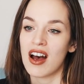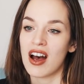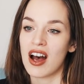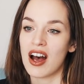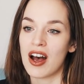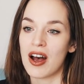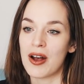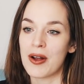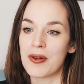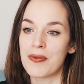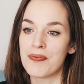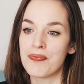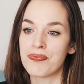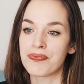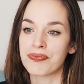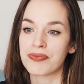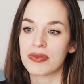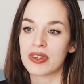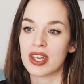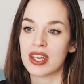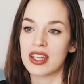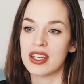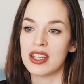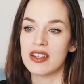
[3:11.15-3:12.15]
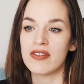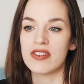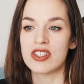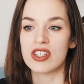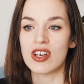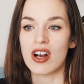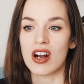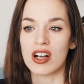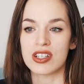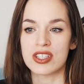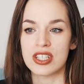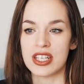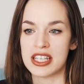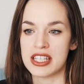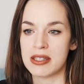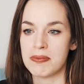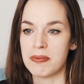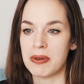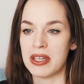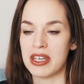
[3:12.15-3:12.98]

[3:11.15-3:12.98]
and even talked to his